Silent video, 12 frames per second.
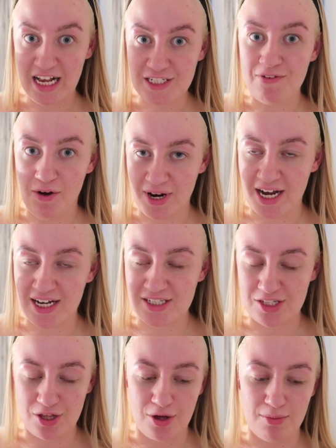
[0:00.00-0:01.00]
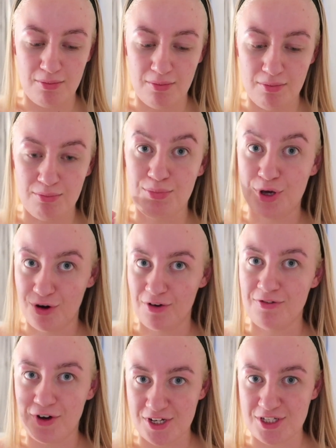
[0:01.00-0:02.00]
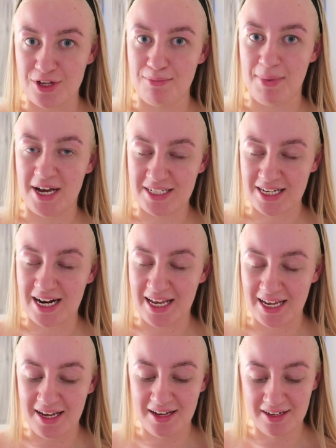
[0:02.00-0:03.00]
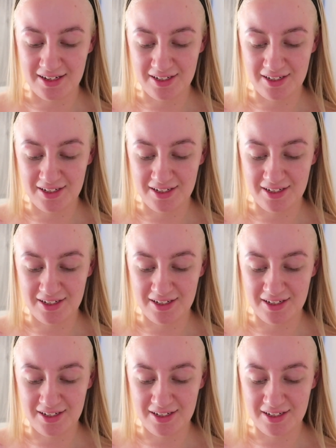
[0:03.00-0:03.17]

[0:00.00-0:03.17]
exfoliates them and purifies them basically.